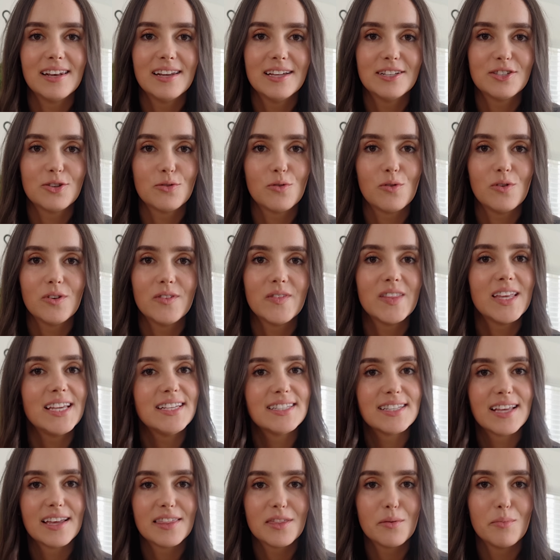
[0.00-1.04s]
lids on all of
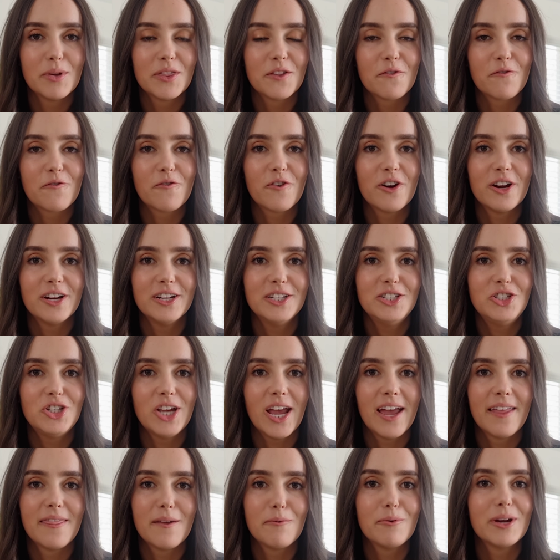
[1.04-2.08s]
these, get them in the fridge,
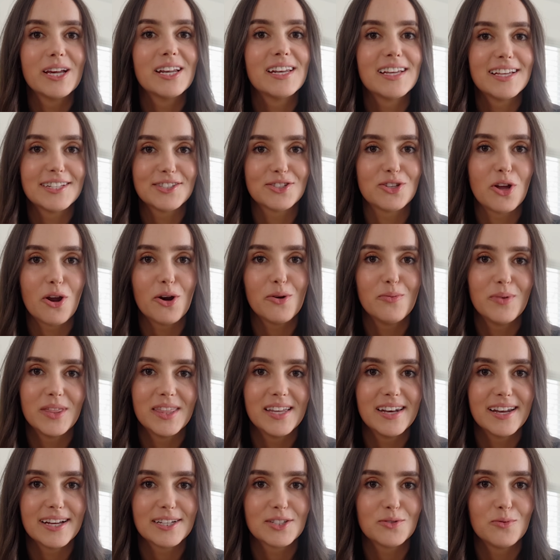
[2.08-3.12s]
and then we're gonna get started with
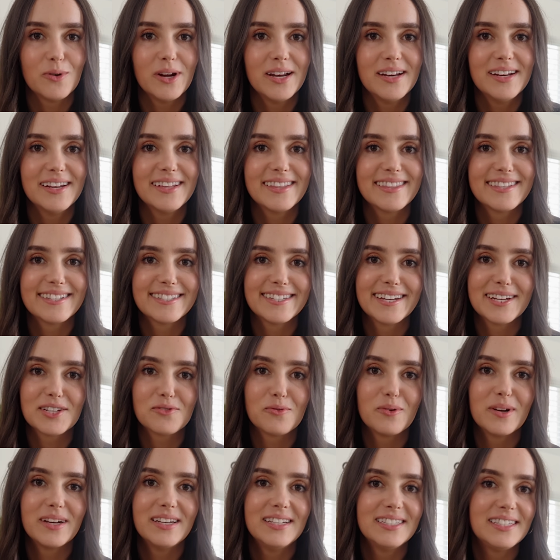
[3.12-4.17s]
the next one. This
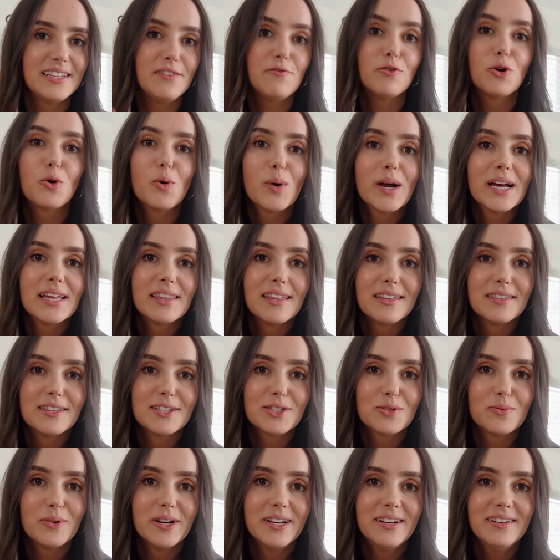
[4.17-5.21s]
next one is even quicker than
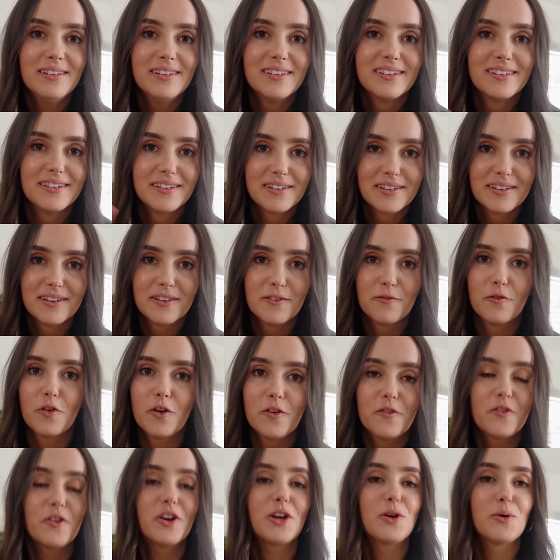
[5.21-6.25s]
this one.
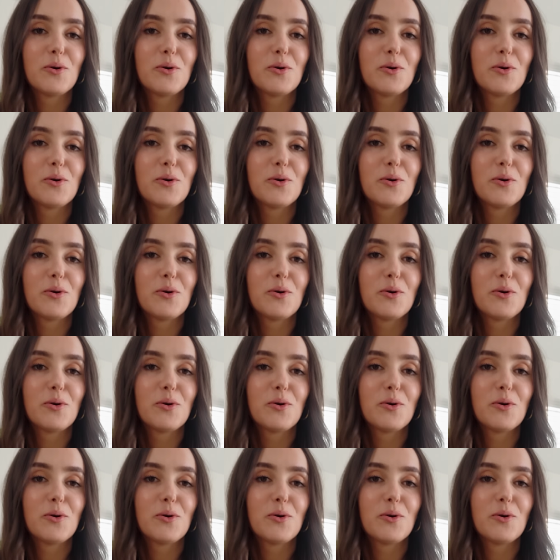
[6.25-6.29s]
Very, very